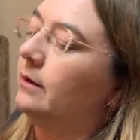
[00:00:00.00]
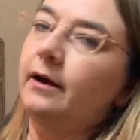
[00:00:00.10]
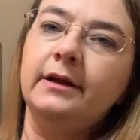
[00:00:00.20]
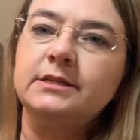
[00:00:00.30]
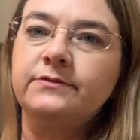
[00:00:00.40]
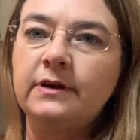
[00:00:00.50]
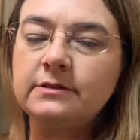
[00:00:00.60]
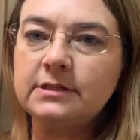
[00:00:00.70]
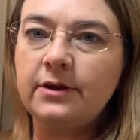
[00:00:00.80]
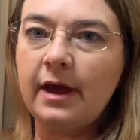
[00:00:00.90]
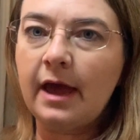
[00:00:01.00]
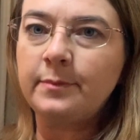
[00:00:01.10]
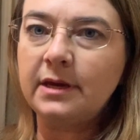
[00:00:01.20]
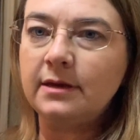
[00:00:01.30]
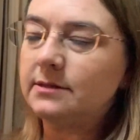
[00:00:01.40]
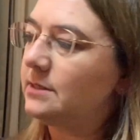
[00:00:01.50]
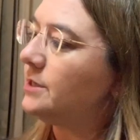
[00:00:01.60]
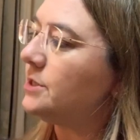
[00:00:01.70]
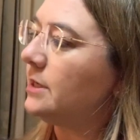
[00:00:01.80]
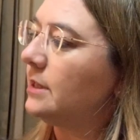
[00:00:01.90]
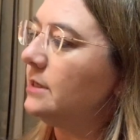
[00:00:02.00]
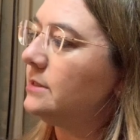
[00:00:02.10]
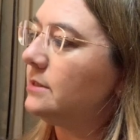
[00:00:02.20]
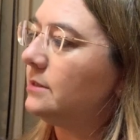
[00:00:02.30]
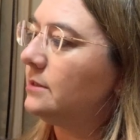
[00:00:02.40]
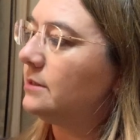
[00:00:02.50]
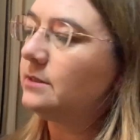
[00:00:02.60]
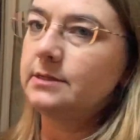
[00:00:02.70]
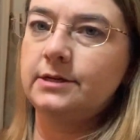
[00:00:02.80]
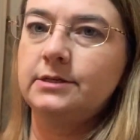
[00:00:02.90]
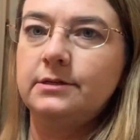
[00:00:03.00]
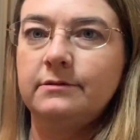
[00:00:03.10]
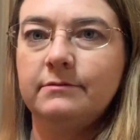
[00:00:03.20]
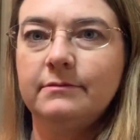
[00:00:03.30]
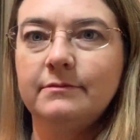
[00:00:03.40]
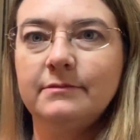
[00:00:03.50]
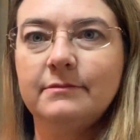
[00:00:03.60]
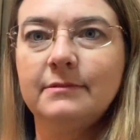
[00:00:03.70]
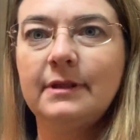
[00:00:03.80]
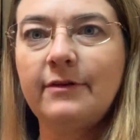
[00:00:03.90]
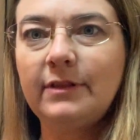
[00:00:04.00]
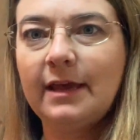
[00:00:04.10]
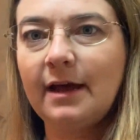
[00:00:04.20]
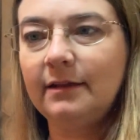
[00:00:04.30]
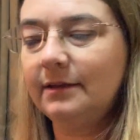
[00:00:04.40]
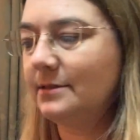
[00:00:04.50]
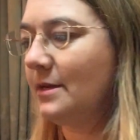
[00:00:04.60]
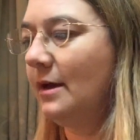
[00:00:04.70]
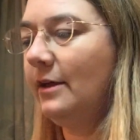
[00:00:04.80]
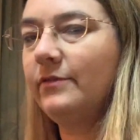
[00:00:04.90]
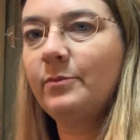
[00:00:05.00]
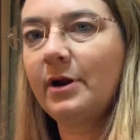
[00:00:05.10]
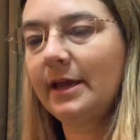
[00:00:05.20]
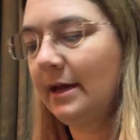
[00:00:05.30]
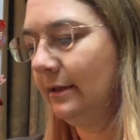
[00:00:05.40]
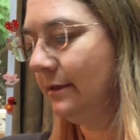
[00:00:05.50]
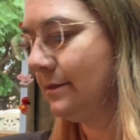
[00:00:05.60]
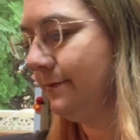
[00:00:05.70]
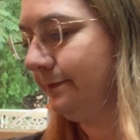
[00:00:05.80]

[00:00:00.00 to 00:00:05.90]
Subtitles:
I just felt so happy stitching this. Such lovely colours. I love the bright colours.